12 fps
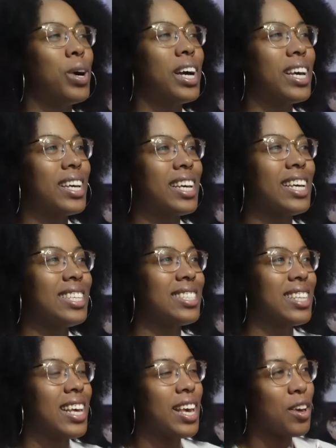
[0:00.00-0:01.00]
But
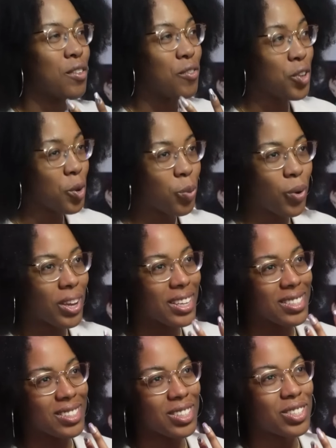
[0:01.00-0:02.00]
his
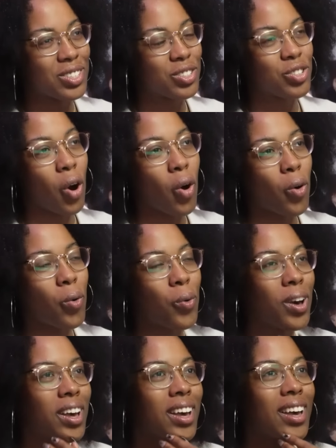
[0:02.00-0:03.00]
viewpoint is just
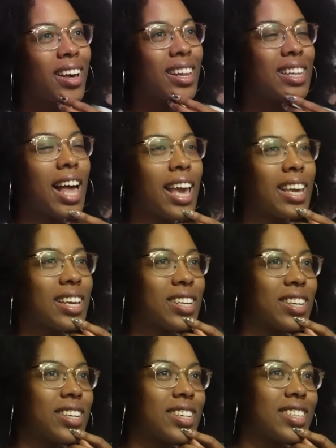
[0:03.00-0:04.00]
so,
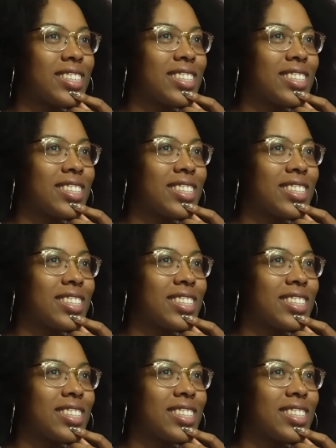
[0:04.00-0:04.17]
like,